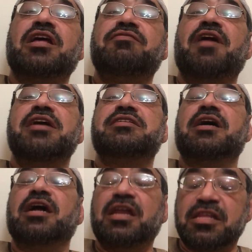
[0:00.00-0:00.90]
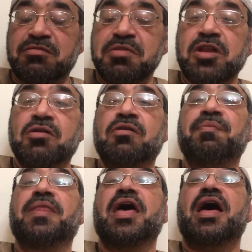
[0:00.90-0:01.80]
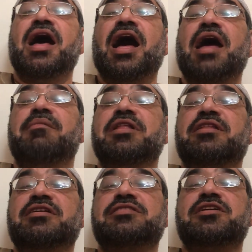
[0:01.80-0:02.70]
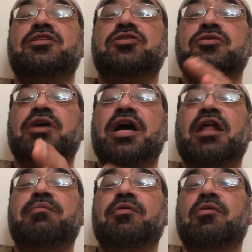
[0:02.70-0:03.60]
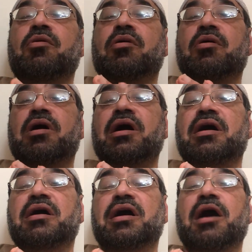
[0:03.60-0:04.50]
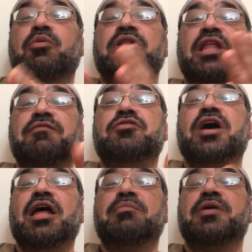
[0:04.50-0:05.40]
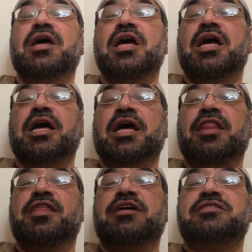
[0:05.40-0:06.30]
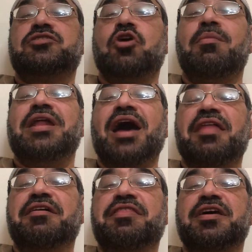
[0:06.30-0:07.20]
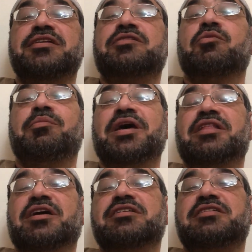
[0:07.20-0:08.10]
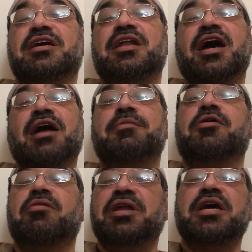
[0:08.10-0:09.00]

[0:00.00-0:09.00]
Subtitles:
advisor, let me know. I am interested to help, or I would love to help. There's so many other things will be addressed in Arabic or in